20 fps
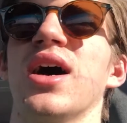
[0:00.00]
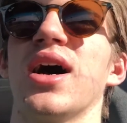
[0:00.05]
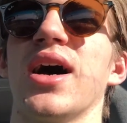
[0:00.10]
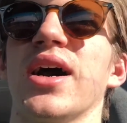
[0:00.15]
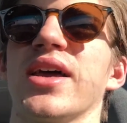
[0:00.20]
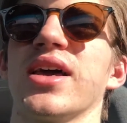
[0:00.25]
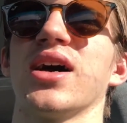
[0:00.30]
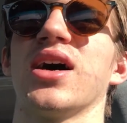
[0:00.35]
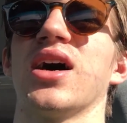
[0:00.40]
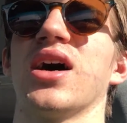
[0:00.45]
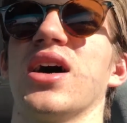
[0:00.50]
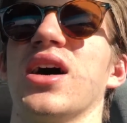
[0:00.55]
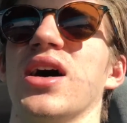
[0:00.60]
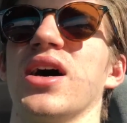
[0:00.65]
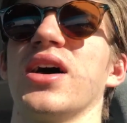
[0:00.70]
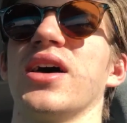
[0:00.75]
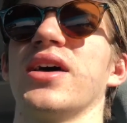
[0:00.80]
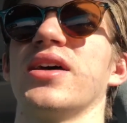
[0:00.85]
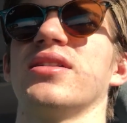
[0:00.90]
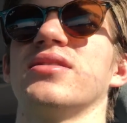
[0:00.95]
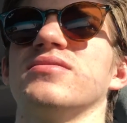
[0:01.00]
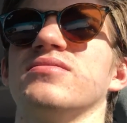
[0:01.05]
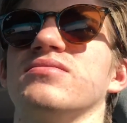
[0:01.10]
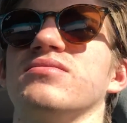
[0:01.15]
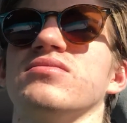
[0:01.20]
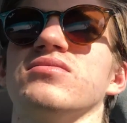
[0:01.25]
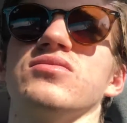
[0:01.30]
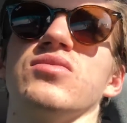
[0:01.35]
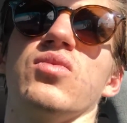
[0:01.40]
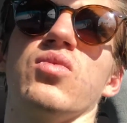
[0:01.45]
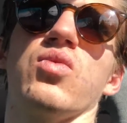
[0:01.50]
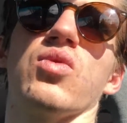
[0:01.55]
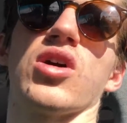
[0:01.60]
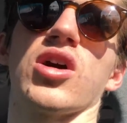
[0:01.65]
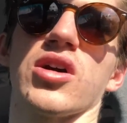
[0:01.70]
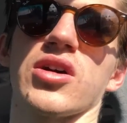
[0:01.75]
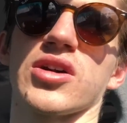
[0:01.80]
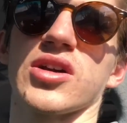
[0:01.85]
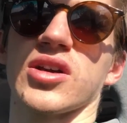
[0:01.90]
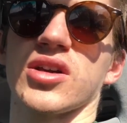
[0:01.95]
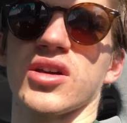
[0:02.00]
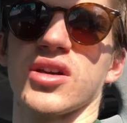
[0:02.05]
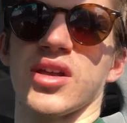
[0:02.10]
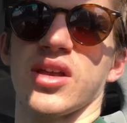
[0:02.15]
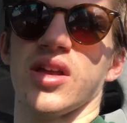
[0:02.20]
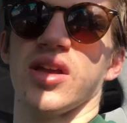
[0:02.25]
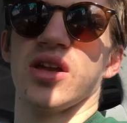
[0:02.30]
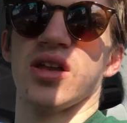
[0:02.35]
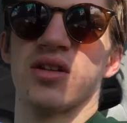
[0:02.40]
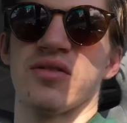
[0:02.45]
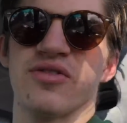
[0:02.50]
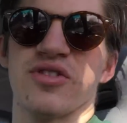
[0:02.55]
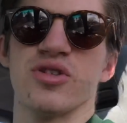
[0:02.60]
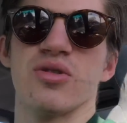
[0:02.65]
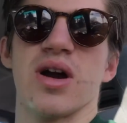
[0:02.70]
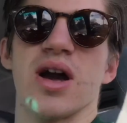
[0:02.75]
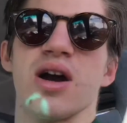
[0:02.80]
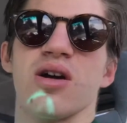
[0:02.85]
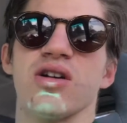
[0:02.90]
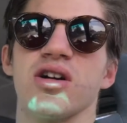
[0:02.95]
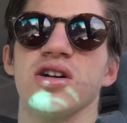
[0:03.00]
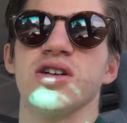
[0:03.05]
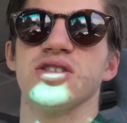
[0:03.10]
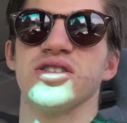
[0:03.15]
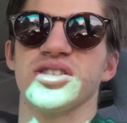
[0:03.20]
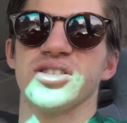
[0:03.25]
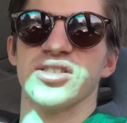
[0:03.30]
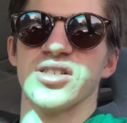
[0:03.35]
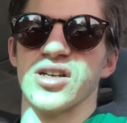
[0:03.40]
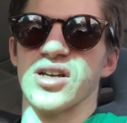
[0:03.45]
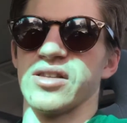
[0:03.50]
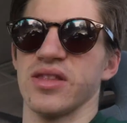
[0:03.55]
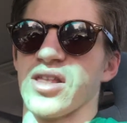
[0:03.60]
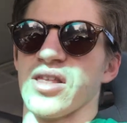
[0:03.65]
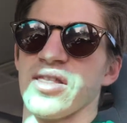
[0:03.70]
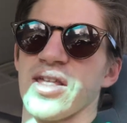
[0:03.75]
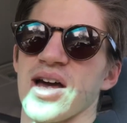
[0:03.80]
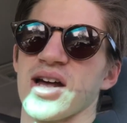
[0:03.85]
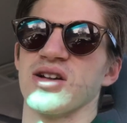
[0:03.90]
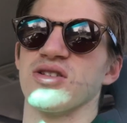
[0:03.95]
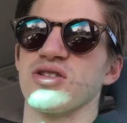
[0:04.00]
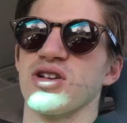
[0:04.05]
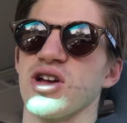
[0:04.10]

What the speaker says: I got work in a few hours, and then that'll